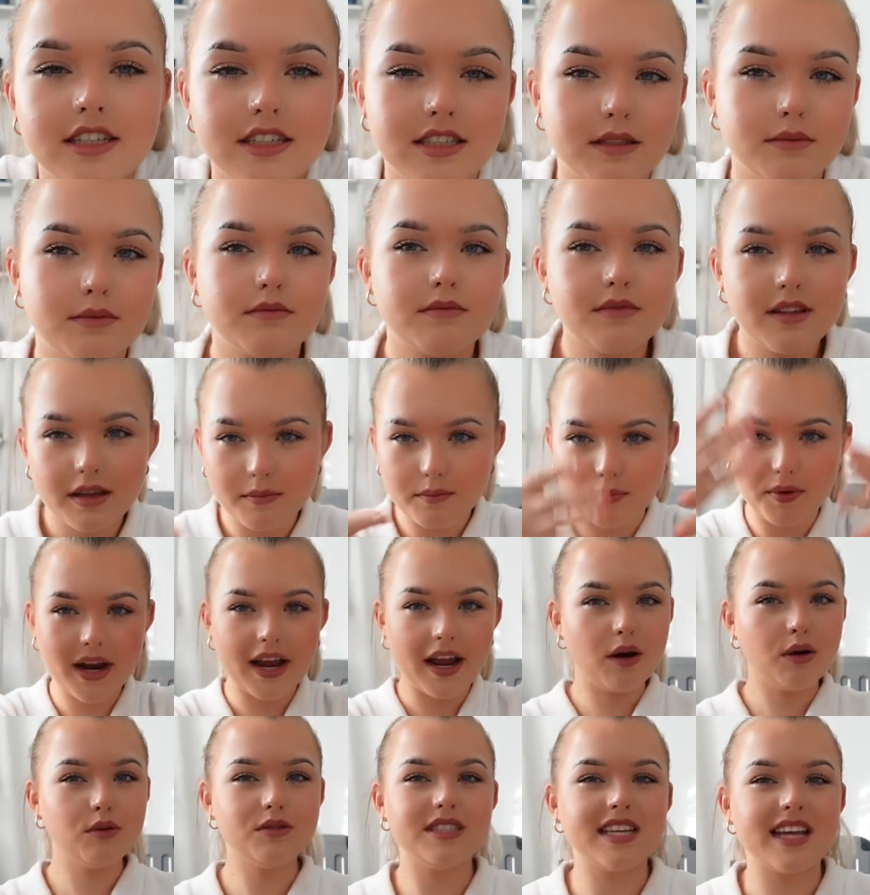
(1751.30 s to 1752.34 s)
Just bring
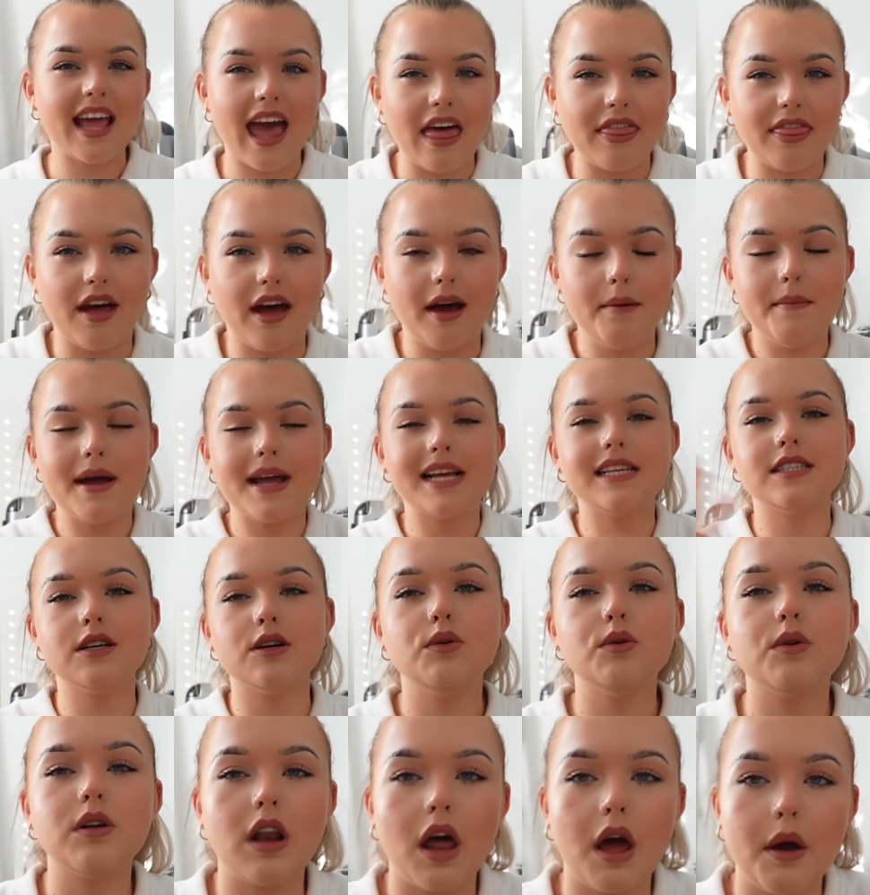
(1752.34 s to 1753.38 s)
it all together, makes it
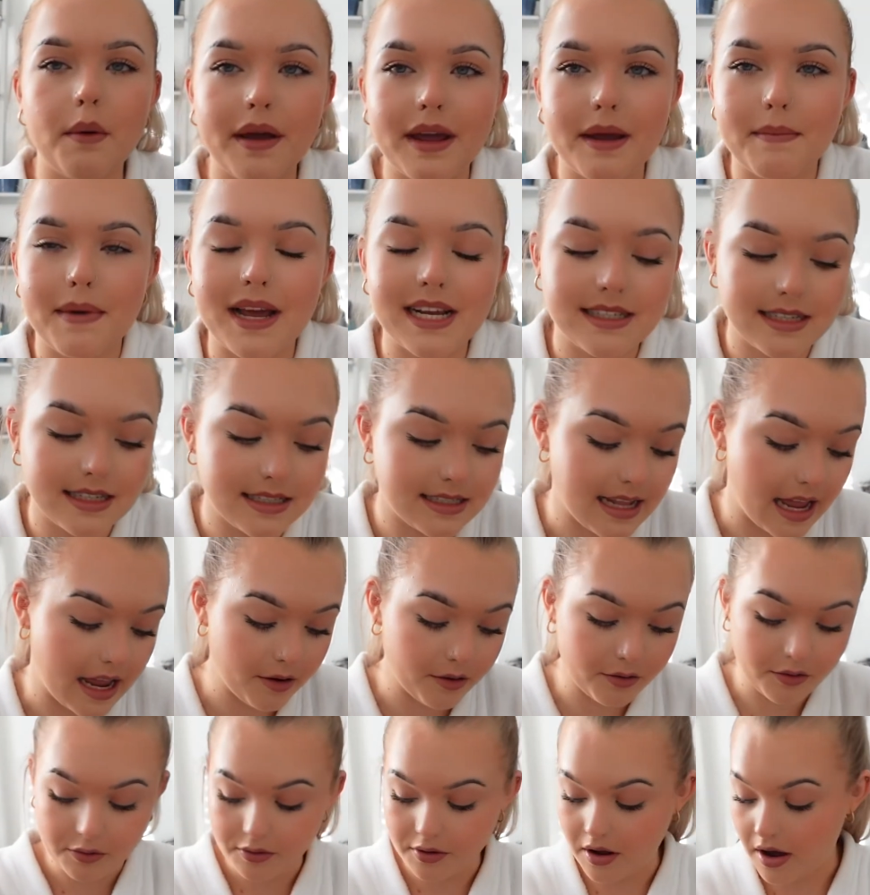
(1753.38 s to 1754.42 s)
all glowy, makes it stay
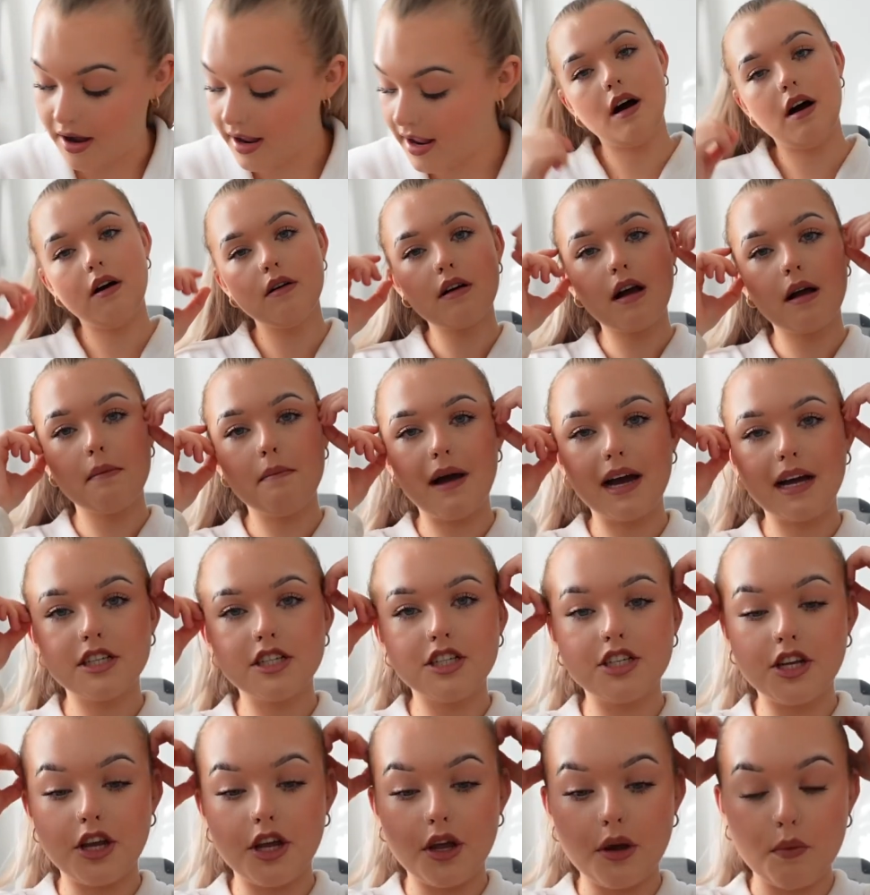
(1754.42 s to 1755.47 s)
on all night. I'll come back
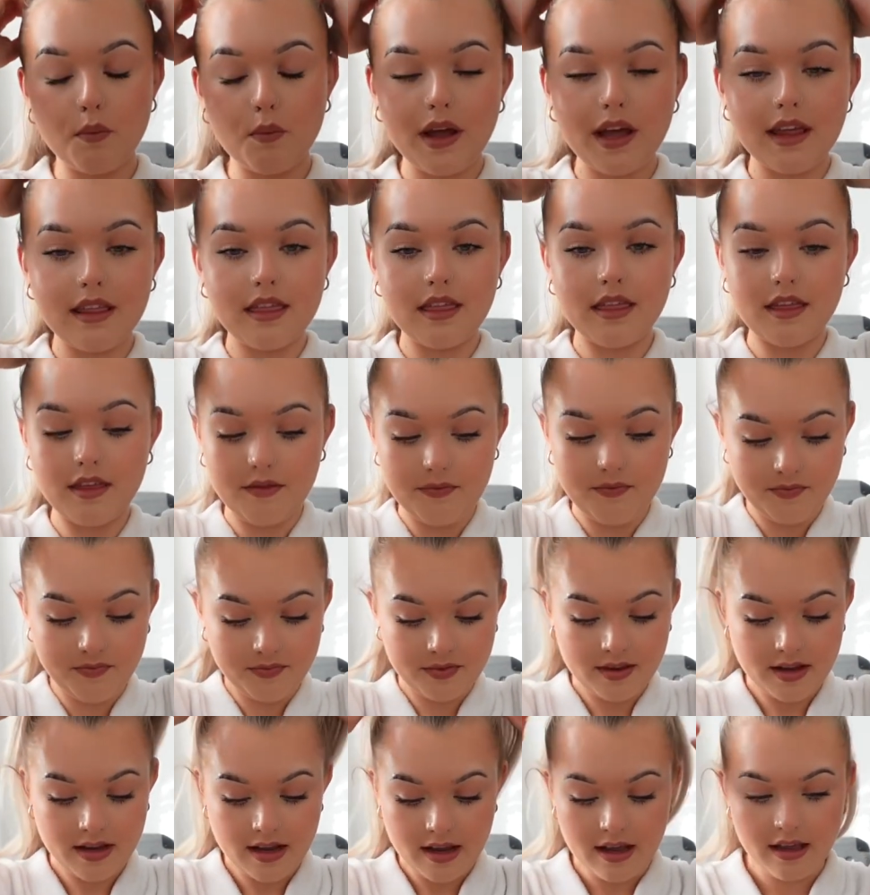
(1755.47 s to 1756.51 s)
to you with
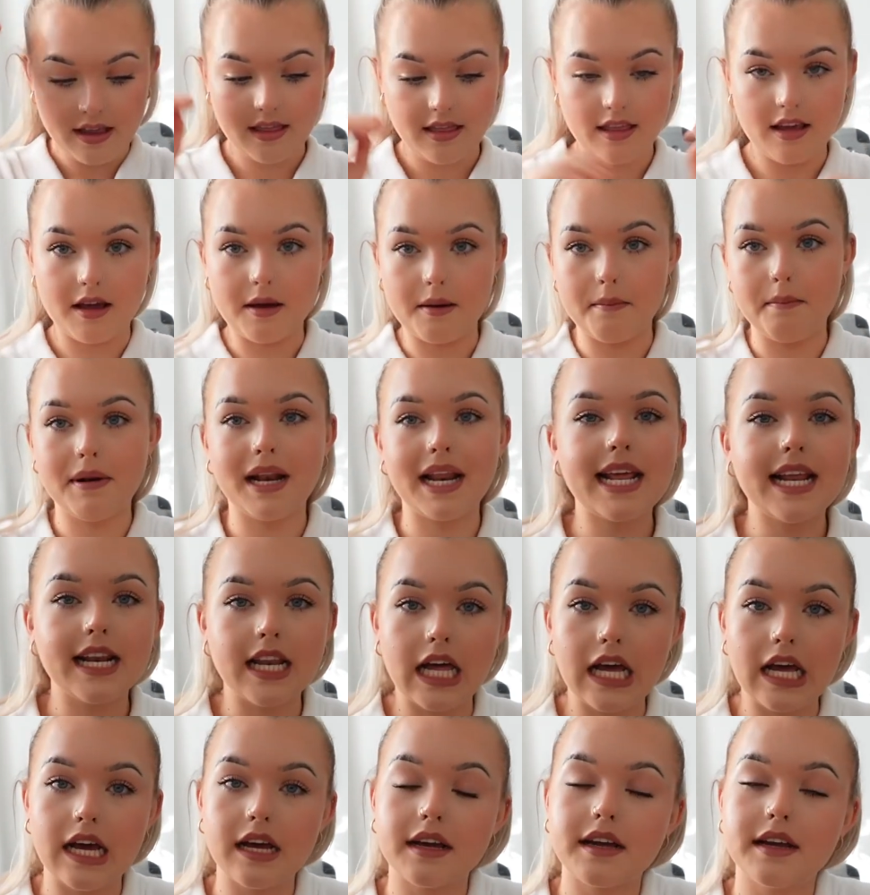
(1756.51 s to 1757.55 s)
the complete
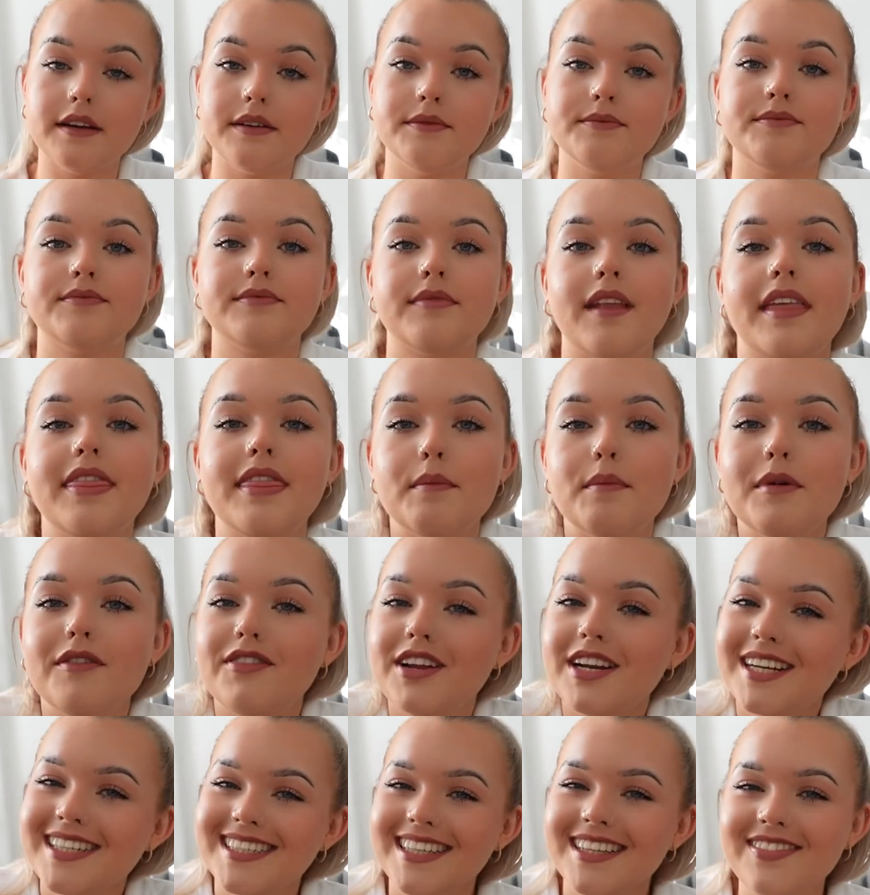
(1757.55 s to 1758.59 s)
look and then we'll
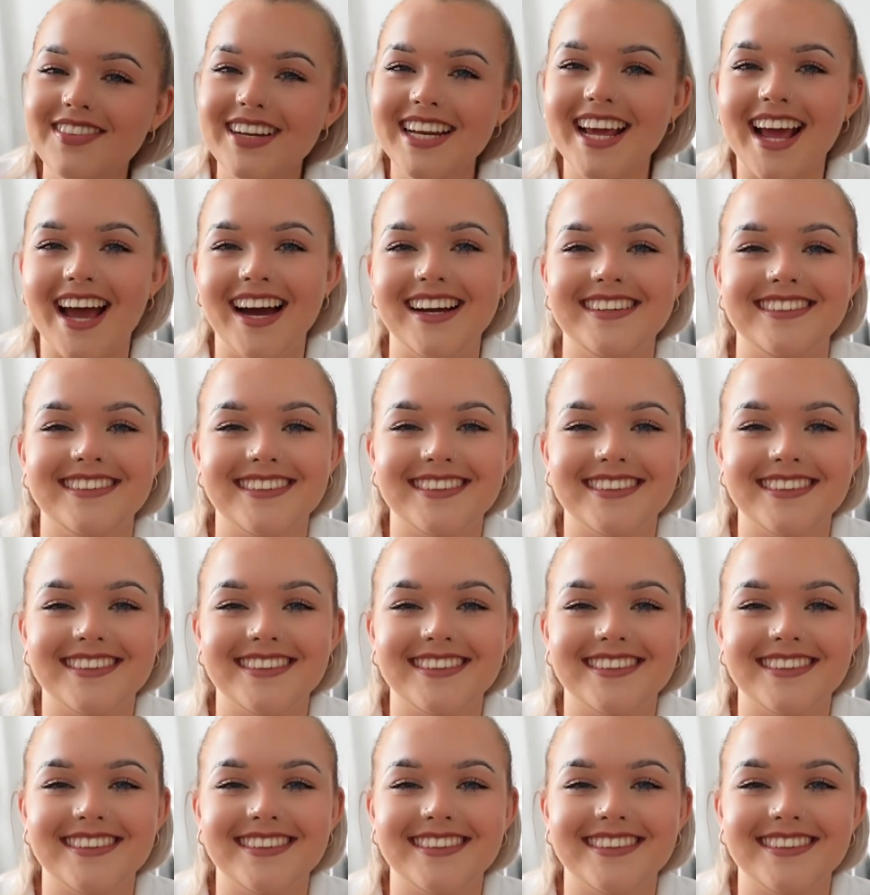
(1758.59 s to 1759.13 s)
finish the video.